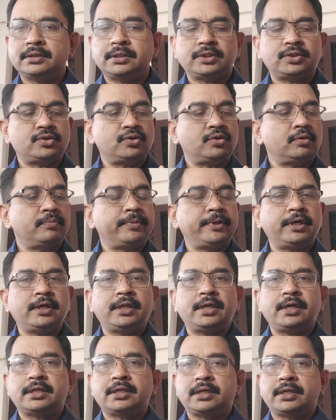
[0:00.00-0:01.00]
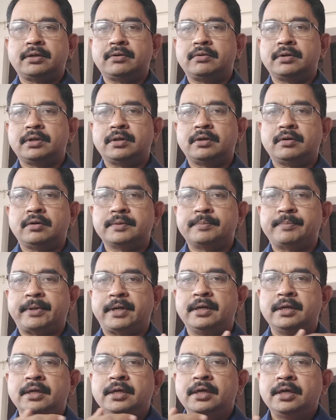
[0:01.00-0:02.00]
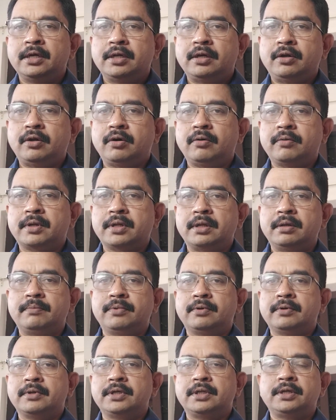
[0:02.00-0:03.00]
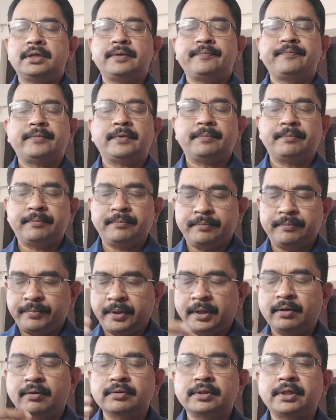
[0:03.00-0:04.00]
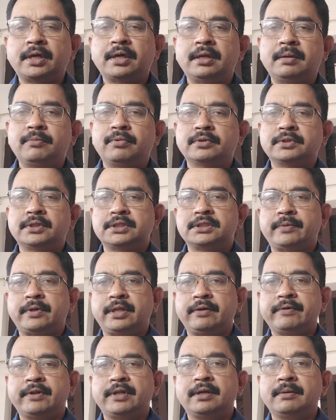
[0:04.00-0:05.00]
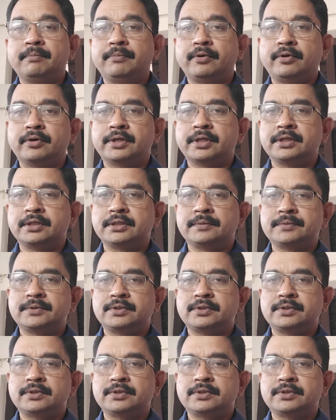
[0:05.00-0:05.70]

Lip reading: There should not be any attire on the lower elbow, below the elbow. That's very, very important.